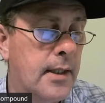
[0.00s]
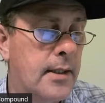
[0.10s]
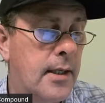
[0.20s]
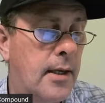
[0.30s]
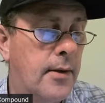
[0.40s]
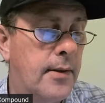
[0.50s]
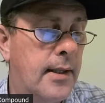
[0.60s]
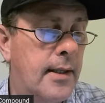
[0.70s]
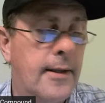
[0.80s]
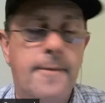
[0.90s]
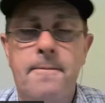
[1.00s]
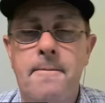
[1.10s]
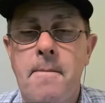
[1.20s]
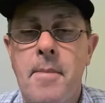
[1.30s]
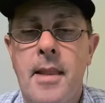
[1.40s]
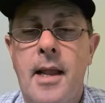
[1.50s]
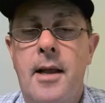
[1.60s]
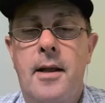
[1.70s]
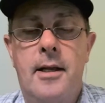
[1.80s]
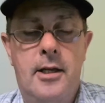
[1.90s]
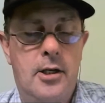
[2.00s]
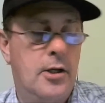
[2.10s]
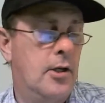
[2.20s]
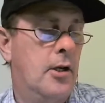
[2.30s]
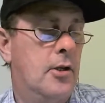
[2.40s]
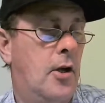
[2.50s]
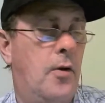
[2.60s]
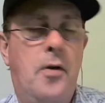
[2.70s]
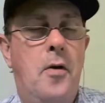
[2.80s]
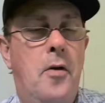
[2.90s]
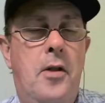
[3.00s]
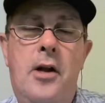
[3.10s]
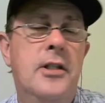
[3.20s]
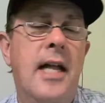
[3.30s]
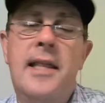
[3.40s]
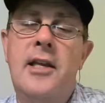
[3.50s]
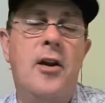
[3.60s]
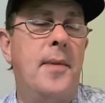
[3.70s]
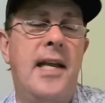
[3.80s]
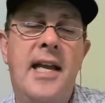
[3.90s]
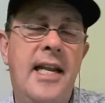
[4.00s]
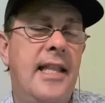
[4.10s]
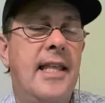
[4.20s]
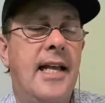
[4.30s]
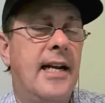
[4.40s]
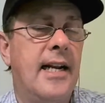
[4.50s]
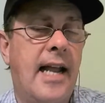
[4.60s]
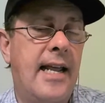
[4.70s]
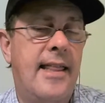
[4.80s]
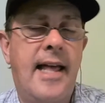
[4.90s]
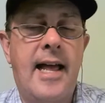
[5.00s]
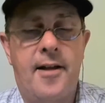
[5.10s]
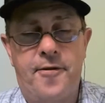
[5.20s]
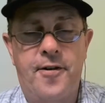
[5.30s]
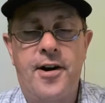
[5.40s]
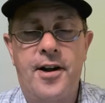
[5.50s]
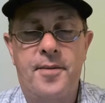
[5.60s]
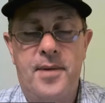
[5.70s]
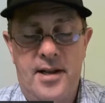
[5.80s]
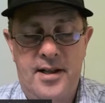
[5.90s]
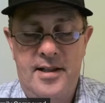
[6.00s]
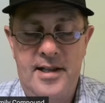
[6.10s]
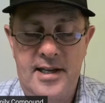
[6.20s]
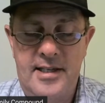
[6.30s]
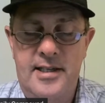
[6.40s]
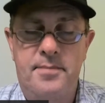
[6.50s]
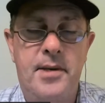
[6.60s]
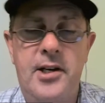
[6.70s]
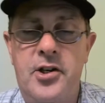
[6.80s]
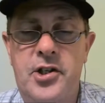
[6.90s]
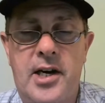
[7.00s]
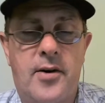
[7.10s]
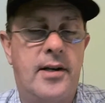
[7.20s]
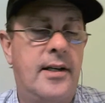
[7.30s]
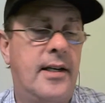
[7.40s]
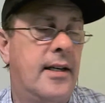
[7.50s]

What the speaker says: So there's nothing to be anything like that from this meteor shower.